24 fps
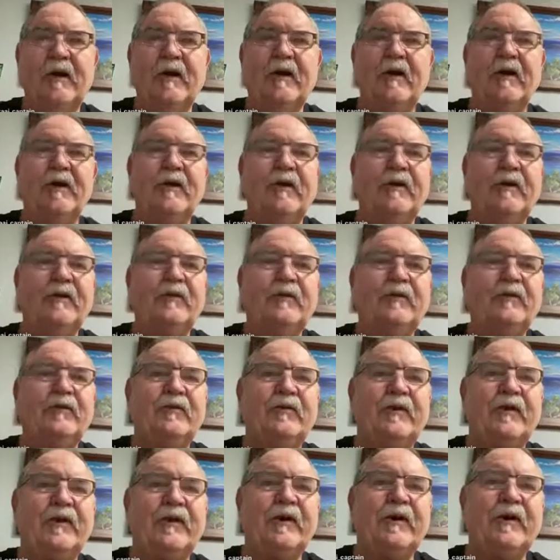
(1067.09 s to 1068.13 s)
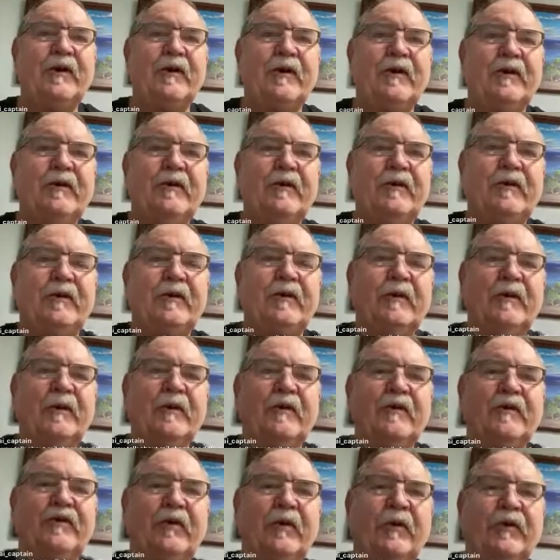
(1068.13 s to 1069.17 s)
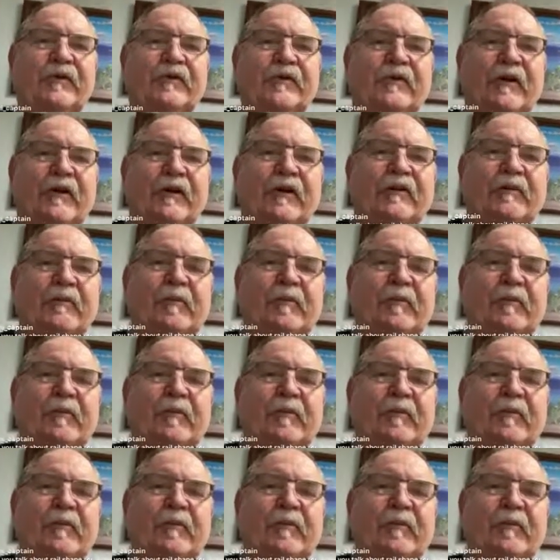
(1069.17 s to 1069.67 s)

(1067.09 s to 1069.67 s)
And so it's